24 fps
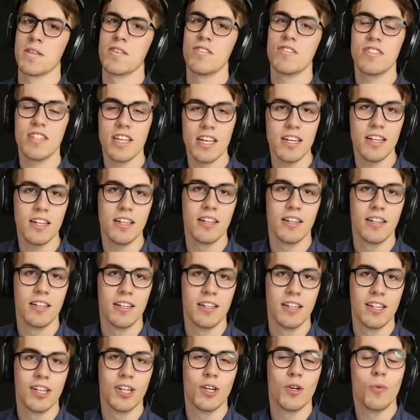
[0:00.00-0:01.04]
See?
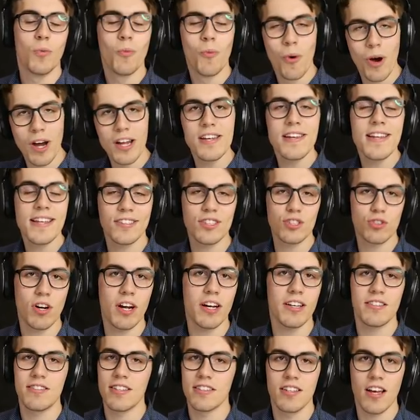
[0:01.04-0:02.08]
One
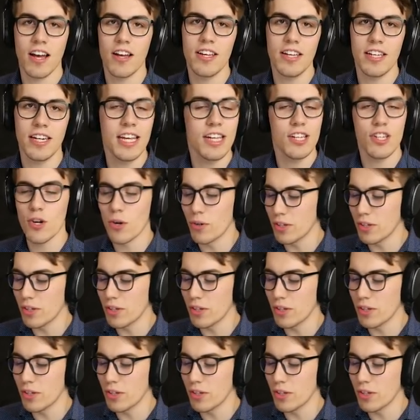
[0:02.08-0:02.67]
distrust, it's all you need.